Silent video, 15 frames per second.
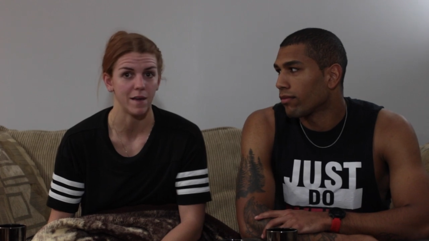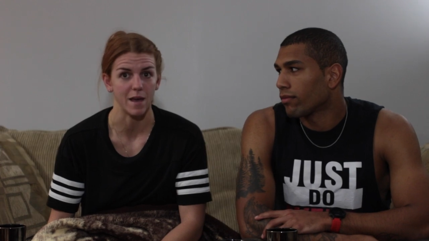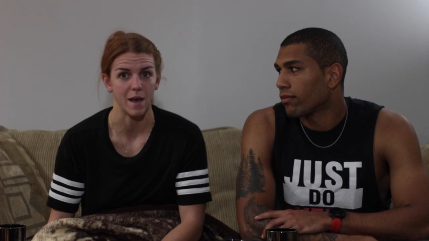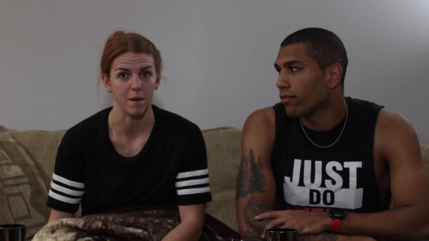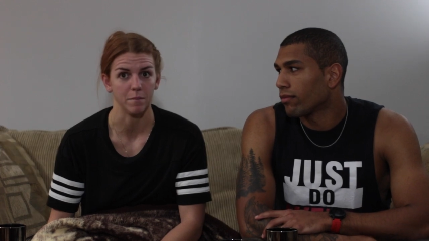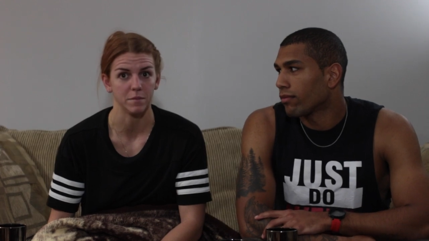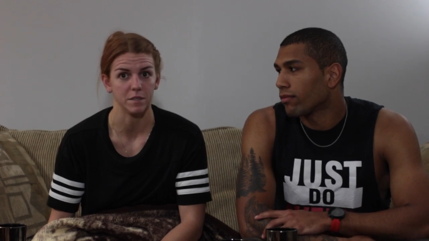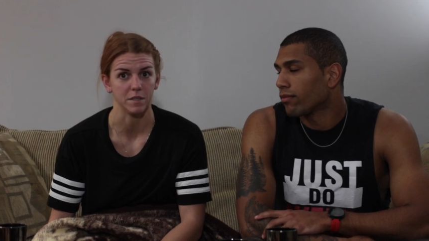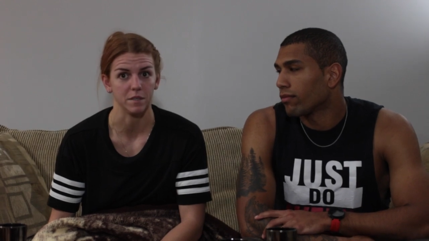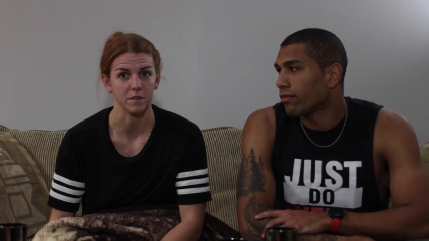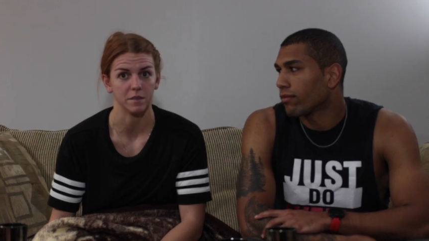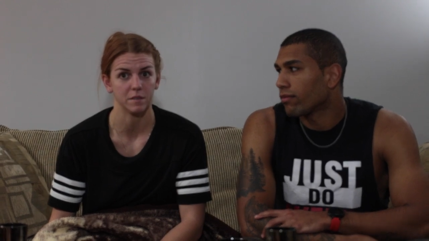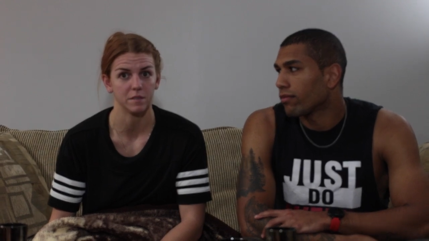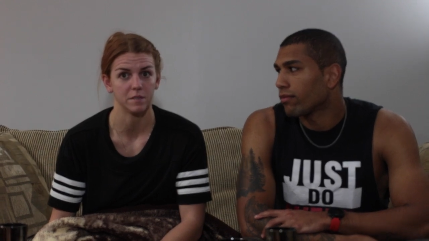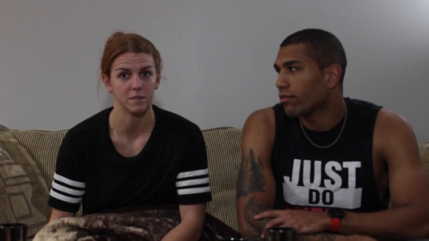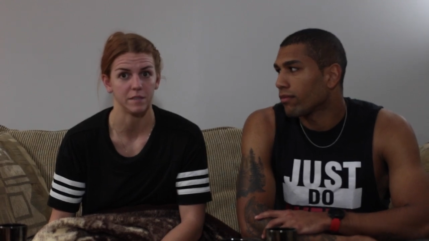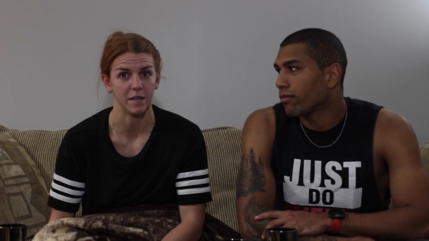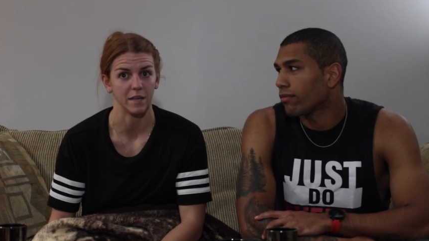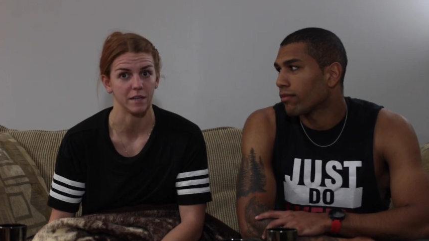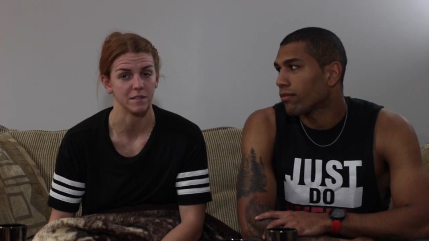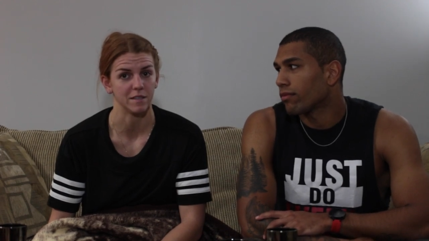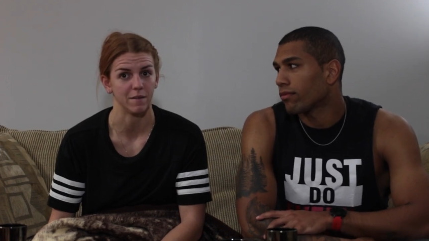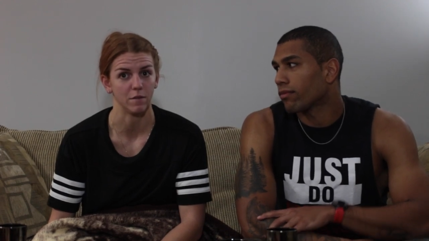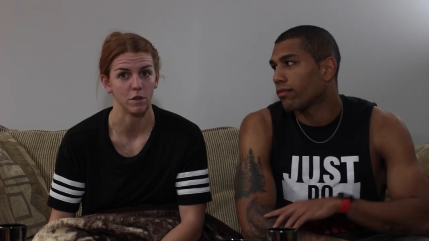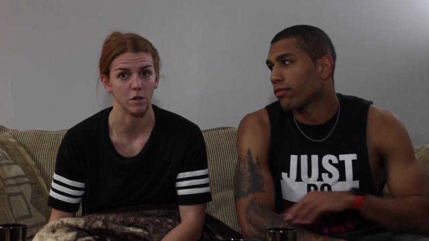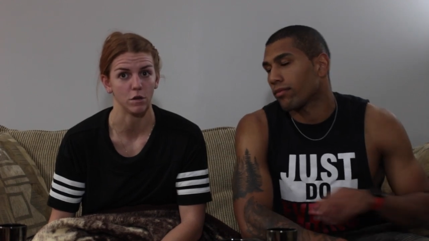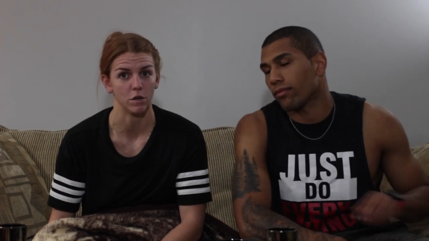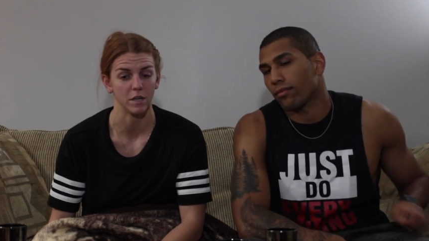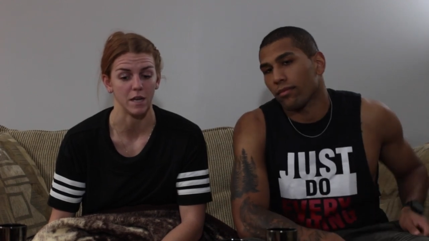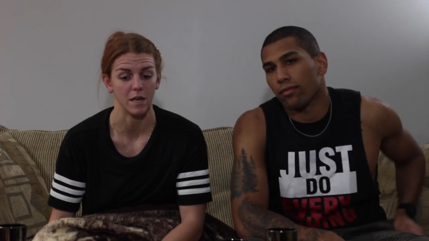Speaker 1: a.m. to take a
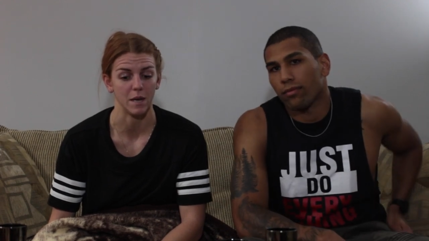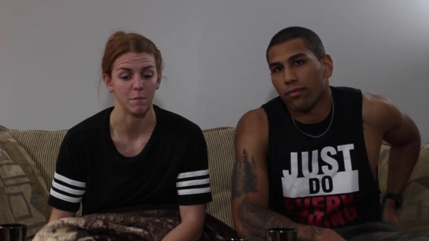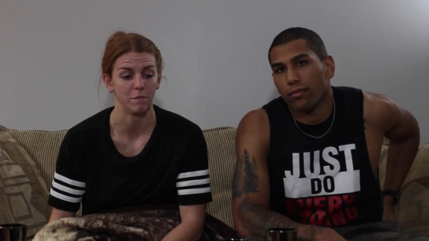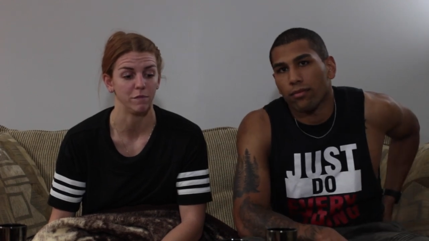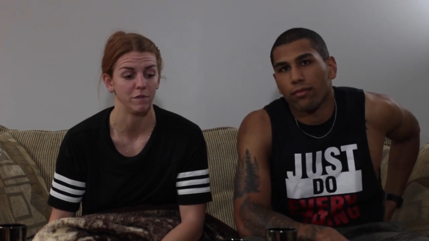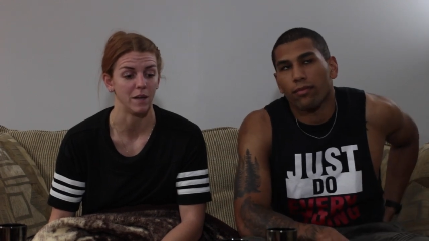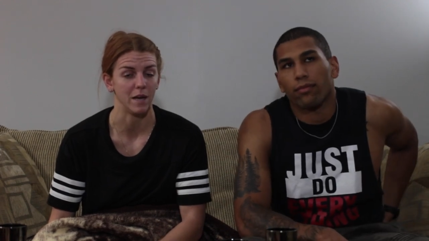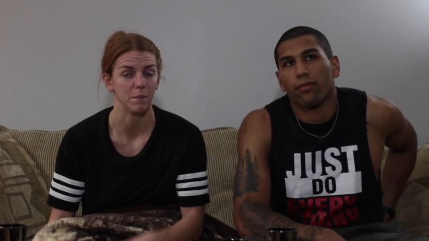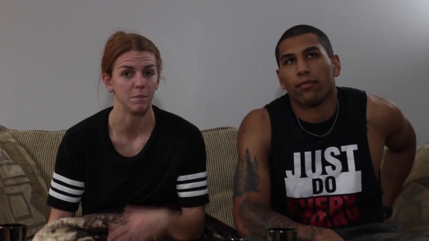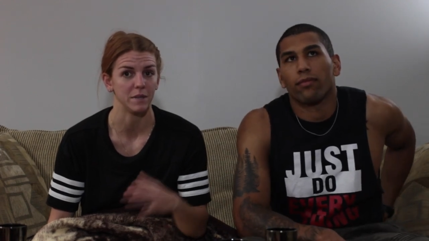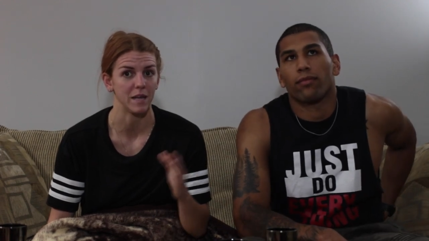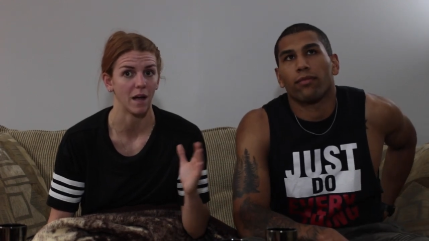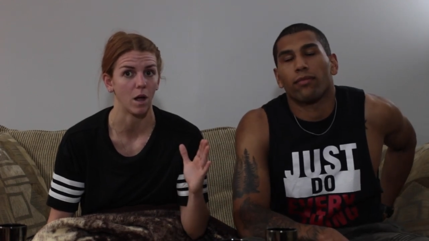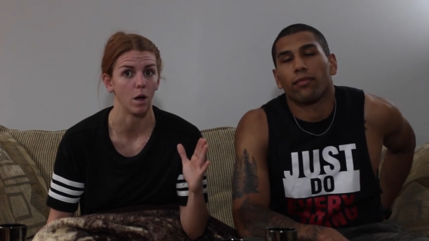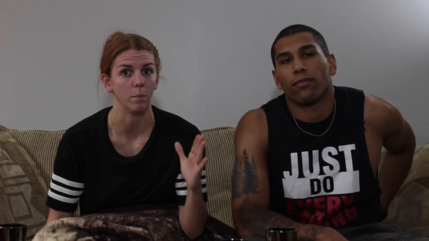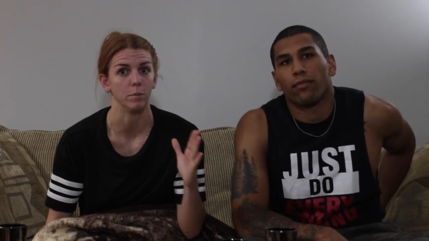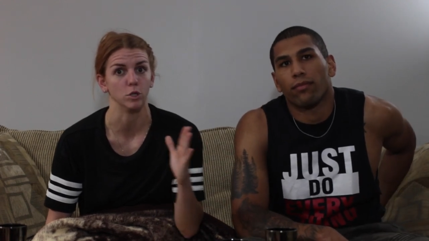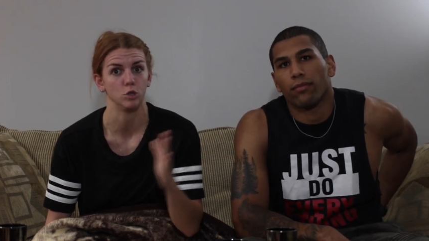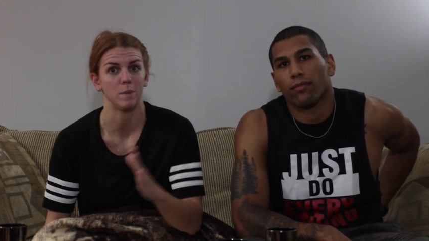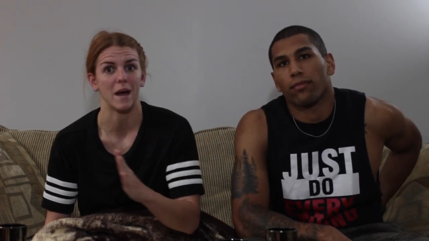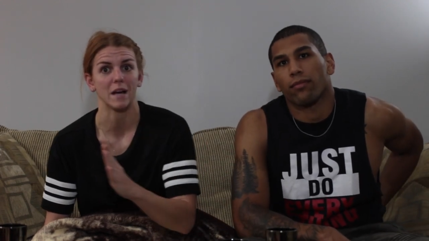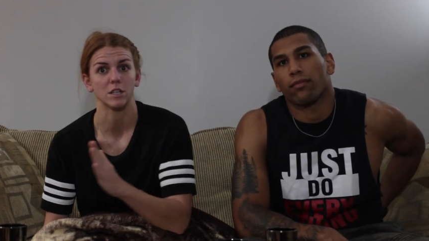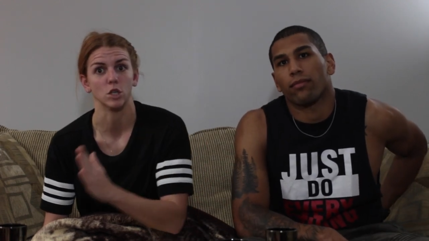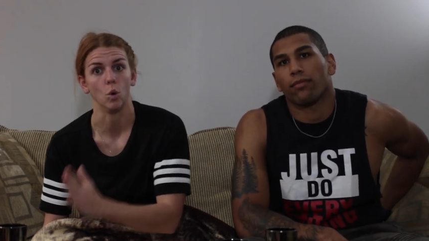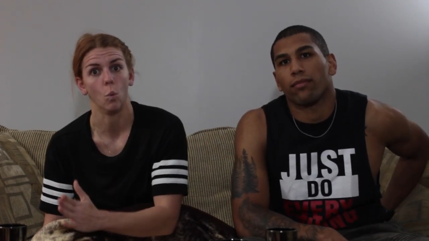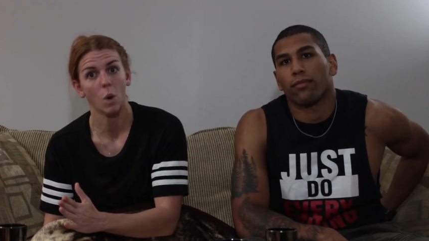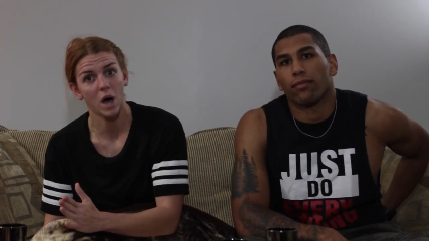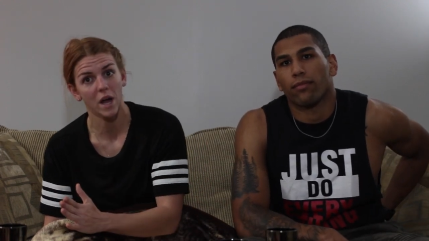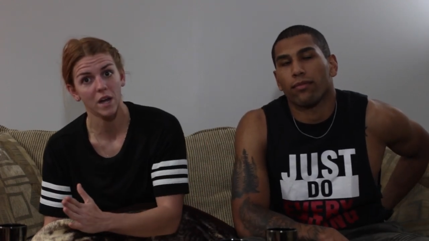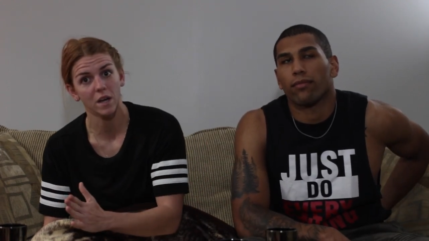7.30 a.m. flight, but that got pushed back till
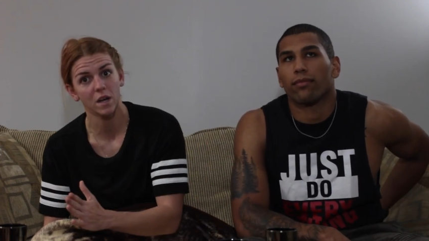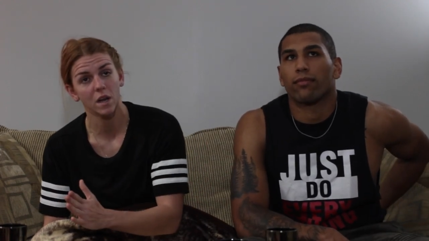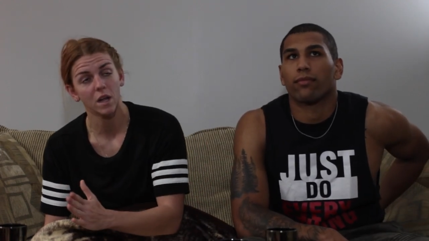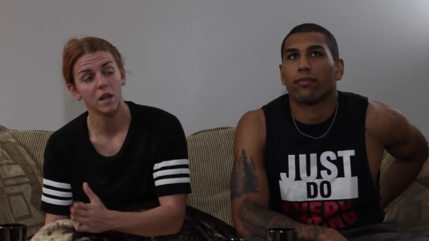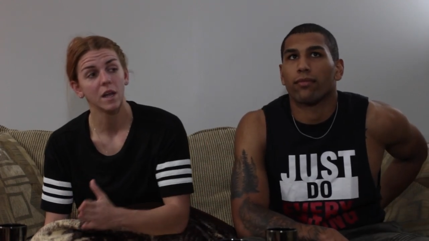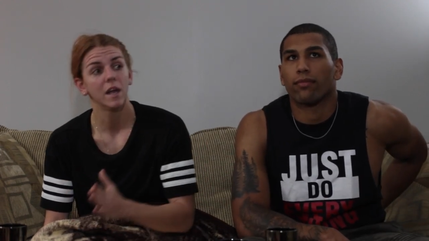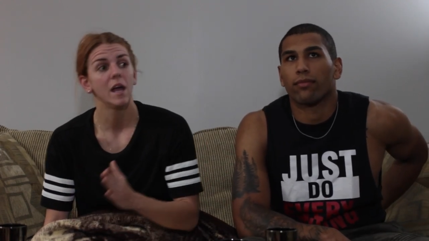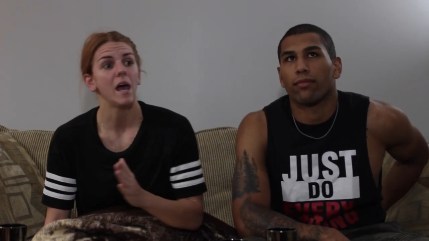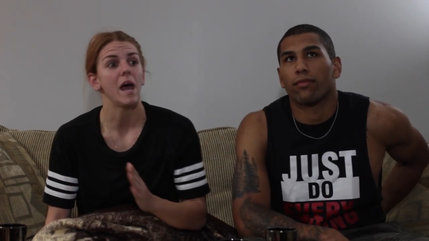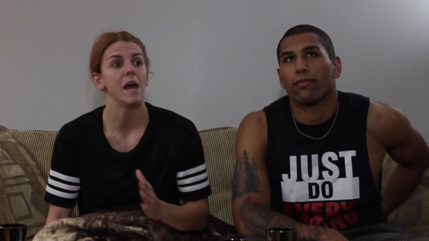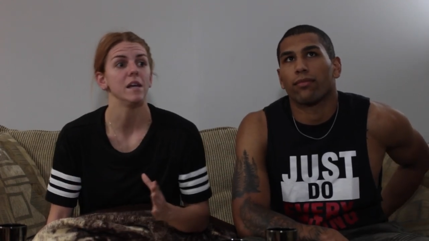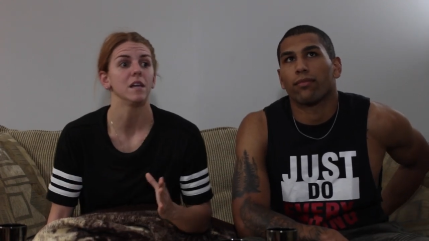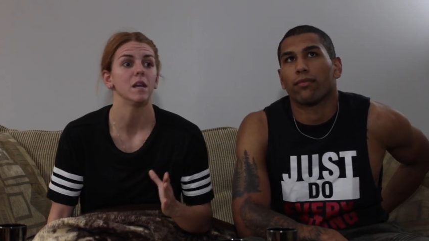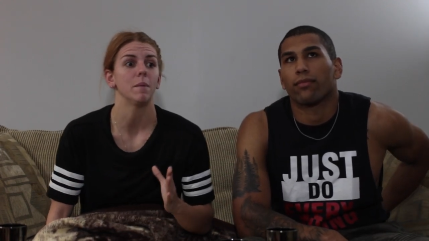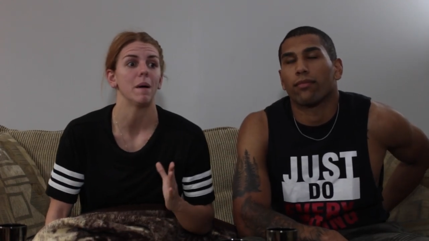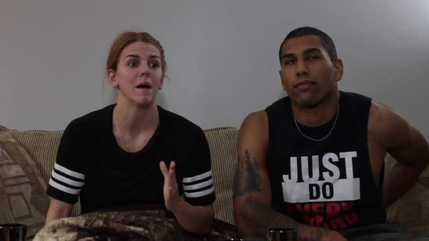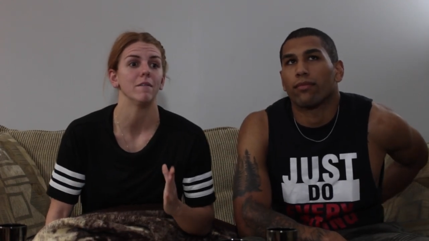1. Ended up